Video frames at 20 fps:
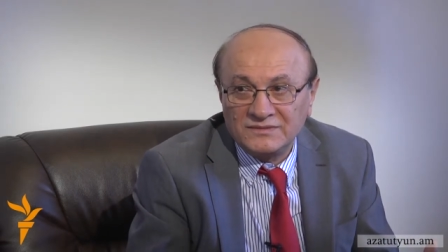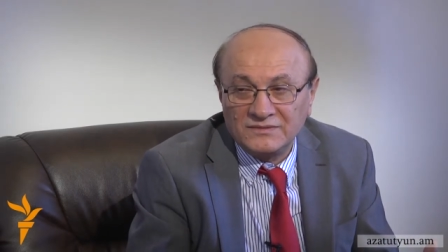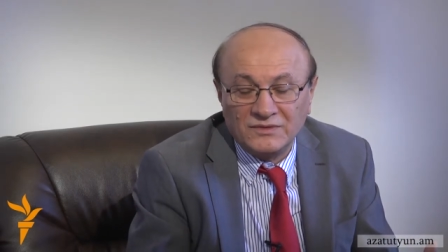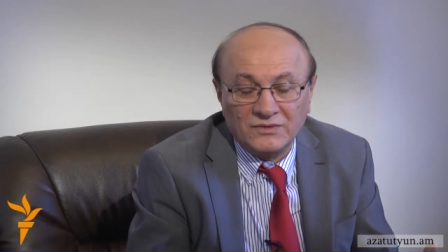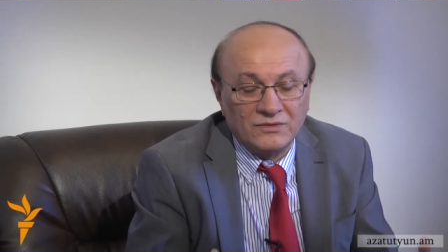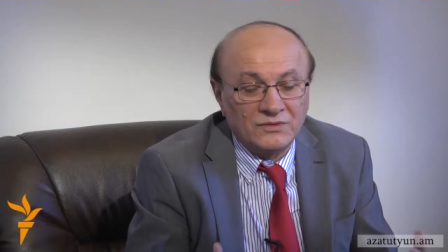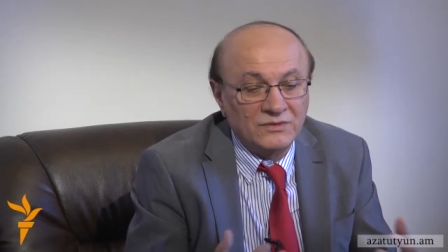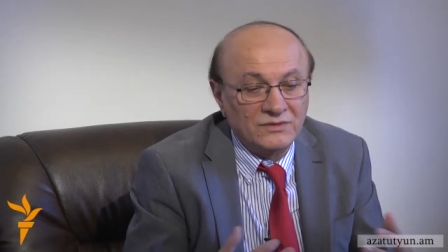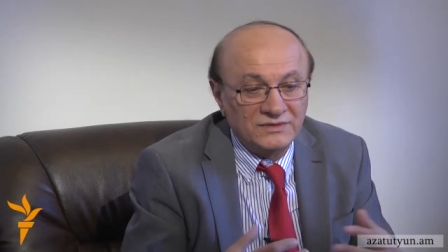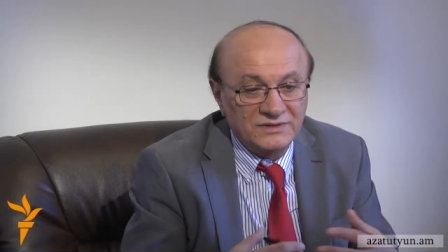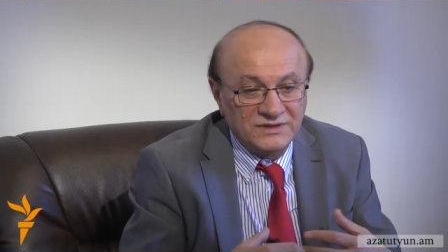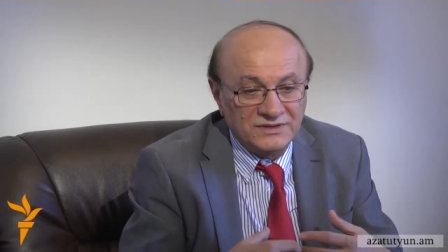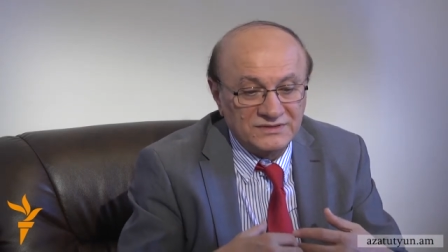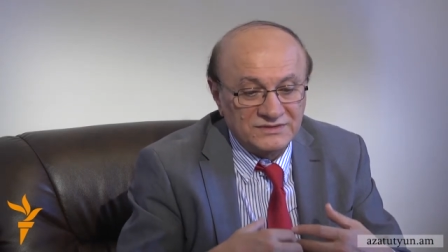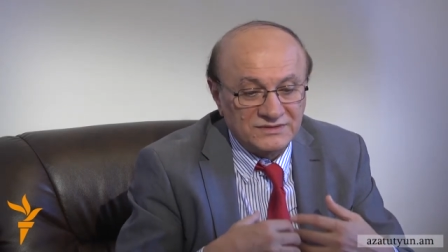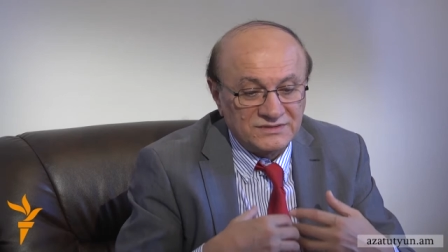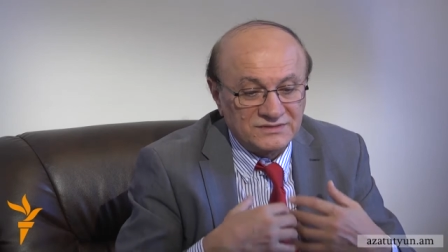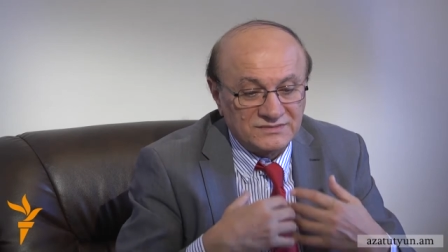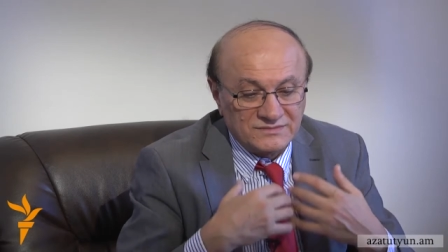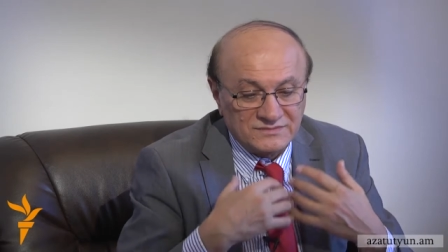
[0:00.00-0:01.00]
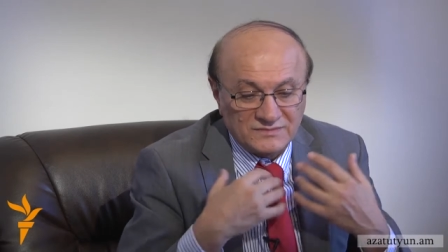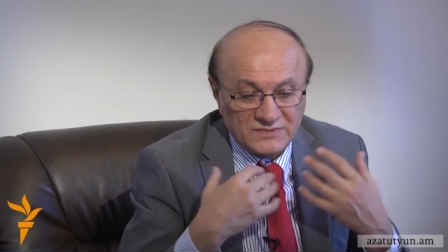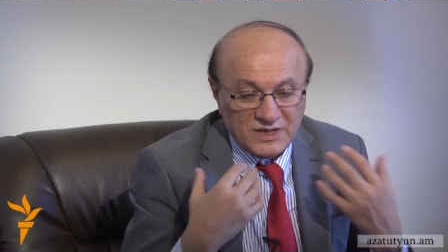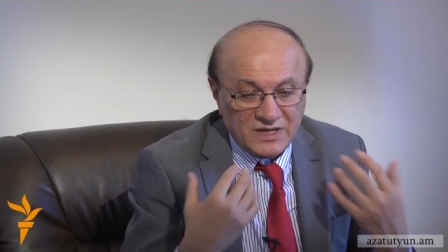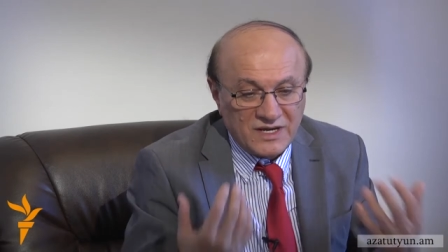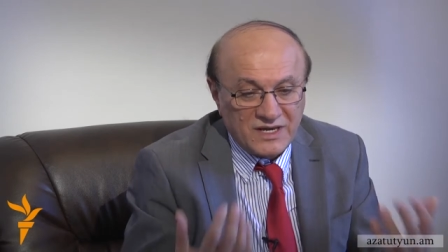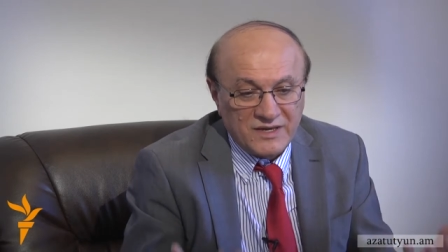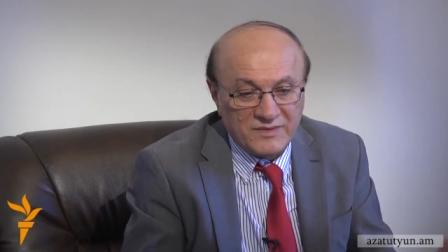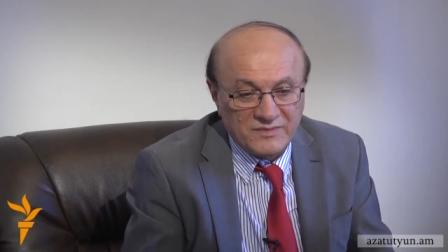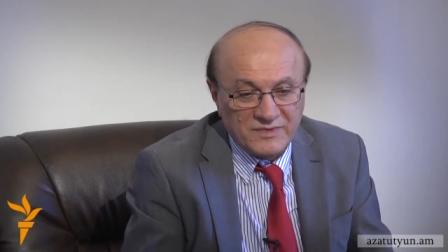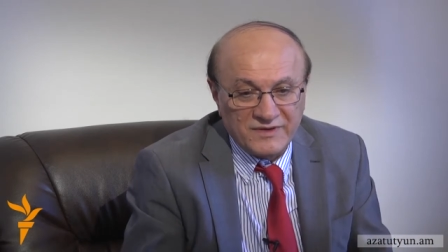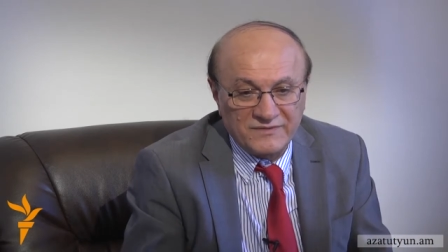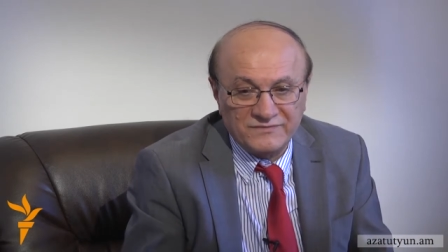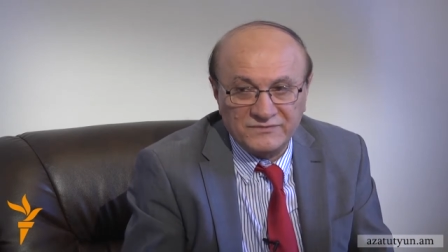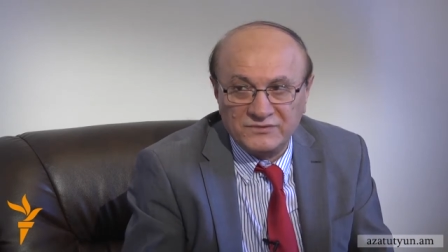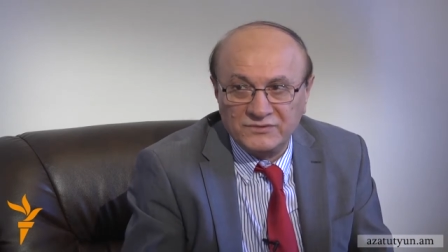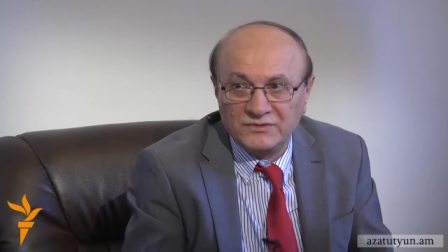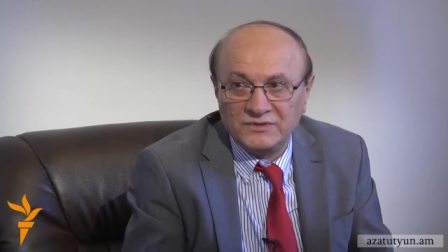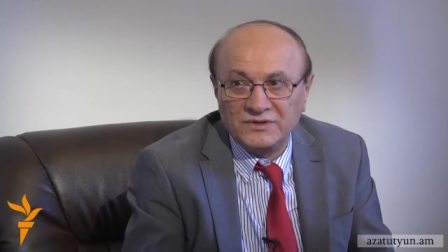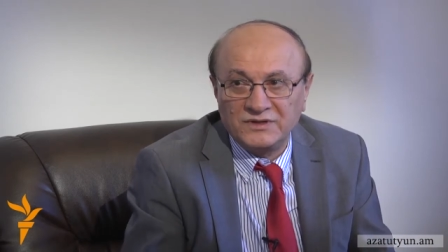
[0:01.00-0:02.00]
All is
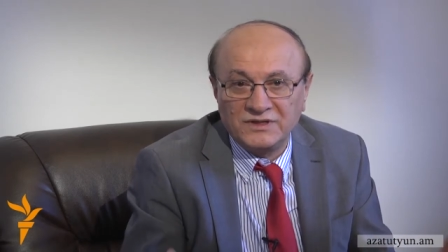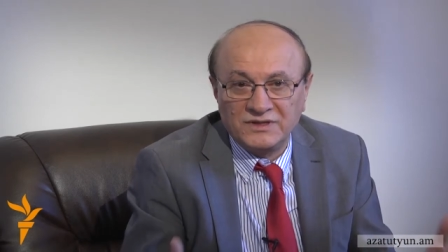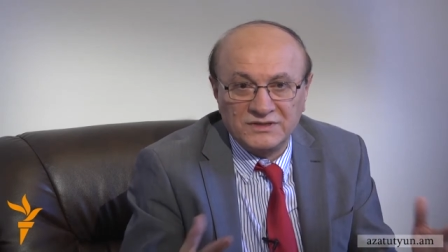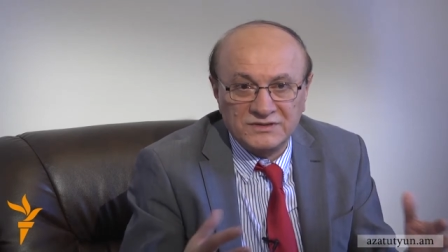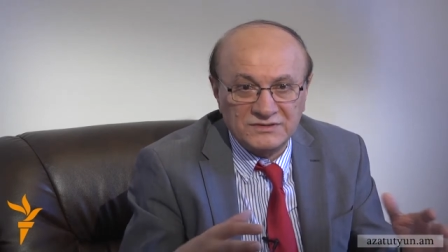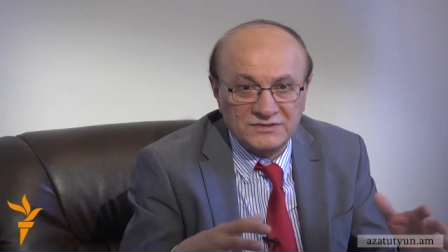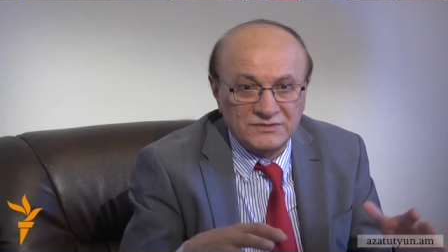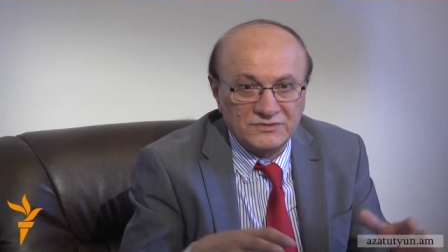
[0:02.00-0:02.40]
IMF doing is